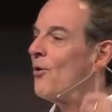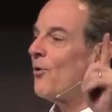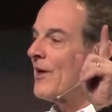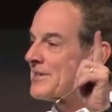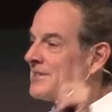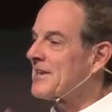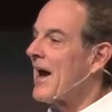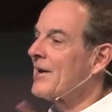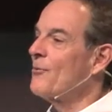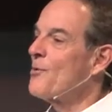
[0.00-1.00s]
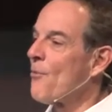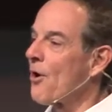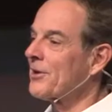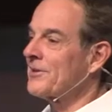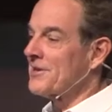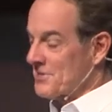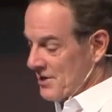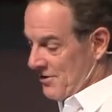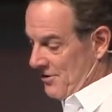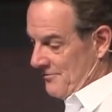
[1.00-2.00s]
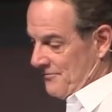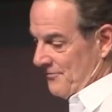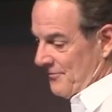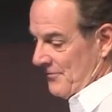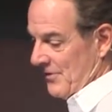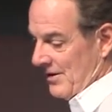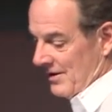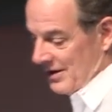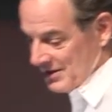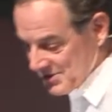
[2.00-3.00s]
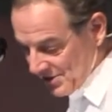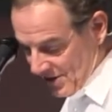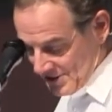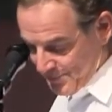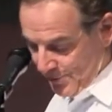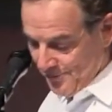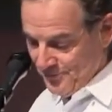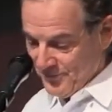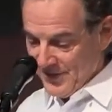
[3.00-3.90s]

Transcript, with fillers: Well, that's exactly what Mark does here in his gospel.